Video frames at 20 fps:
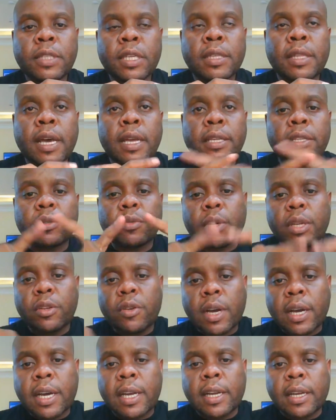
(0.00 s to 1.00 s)
That is when you
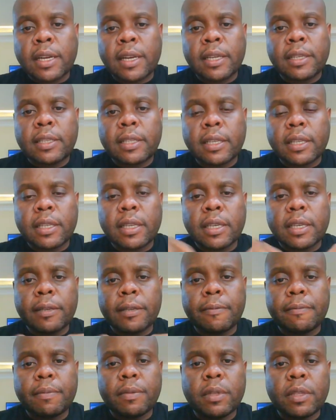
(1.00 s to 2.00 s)
are calculating
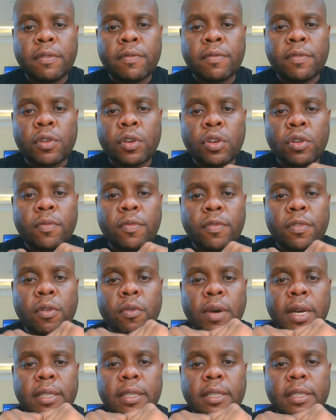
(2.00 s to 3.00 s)
the volume for
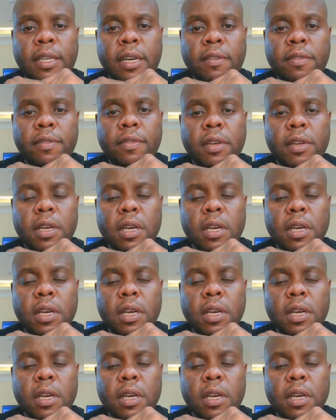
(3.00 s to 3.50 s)
one staff.